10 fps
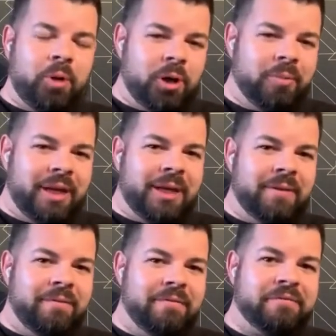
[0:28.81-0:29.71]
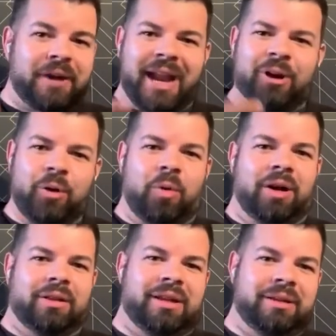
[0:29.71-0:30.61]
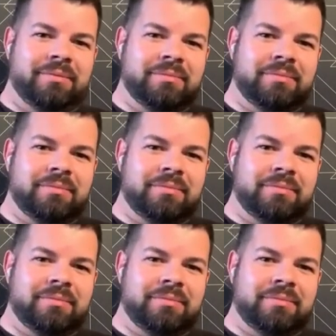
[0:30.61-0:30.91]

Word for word: permanent for air quality.